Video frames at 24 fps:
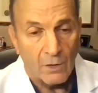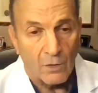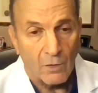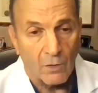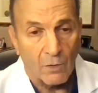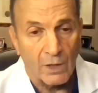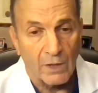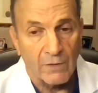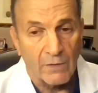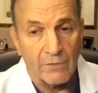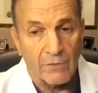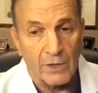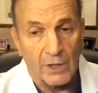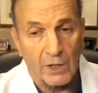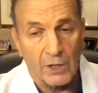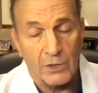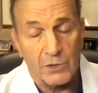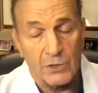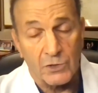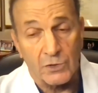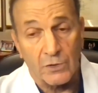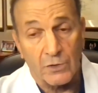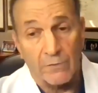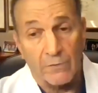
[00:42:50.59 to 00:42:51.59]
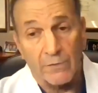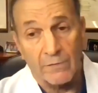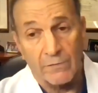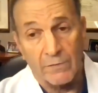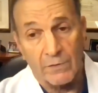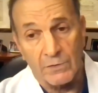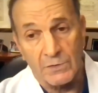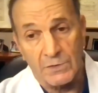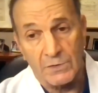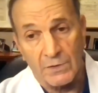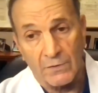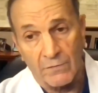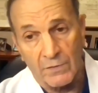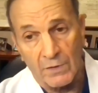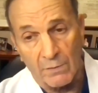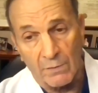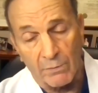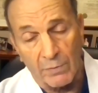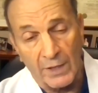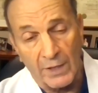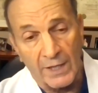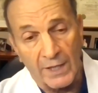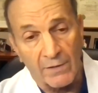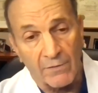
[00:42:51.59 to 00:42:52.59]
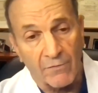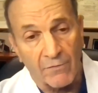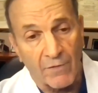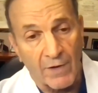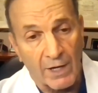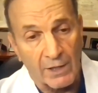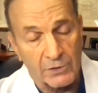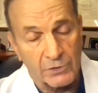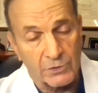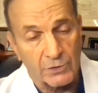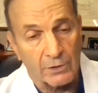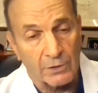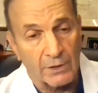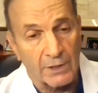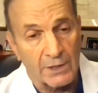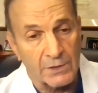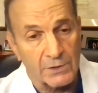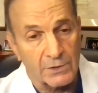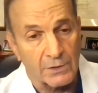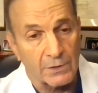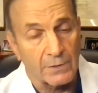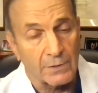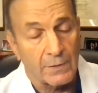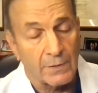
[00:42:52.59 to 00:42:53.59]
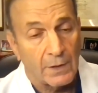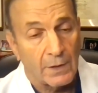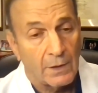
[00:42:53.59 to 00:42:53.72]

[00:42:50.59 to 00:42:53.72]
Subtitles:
or even a conservative use of an ablative fractional laser.